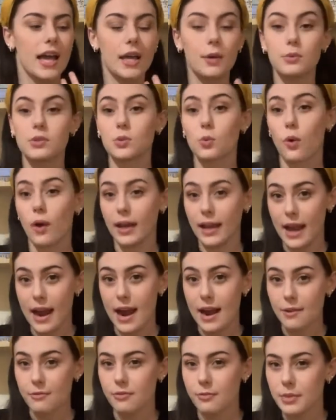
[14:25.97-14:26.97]
it was quite
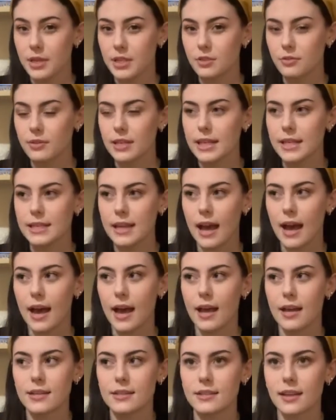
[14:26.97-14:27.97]
hard for me to read
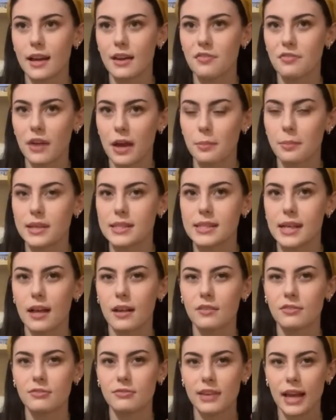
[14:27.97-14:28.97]
and I found
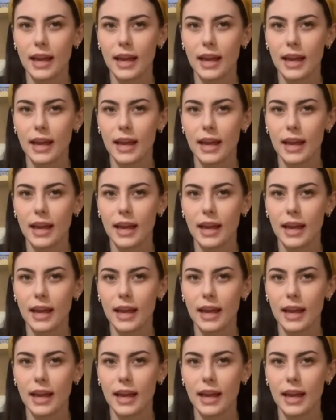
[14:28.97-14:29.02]
myself